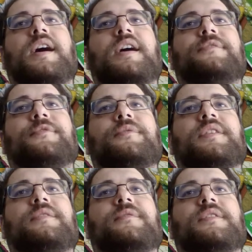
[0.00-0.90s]
I found
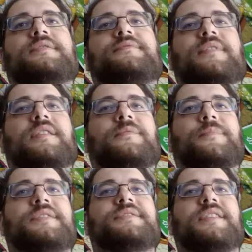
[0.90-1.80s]
it was,
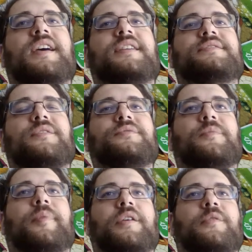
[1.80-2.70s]
mistakes on
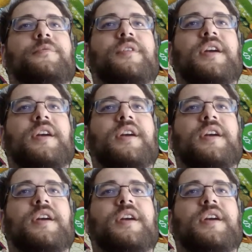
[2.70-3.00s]
the part of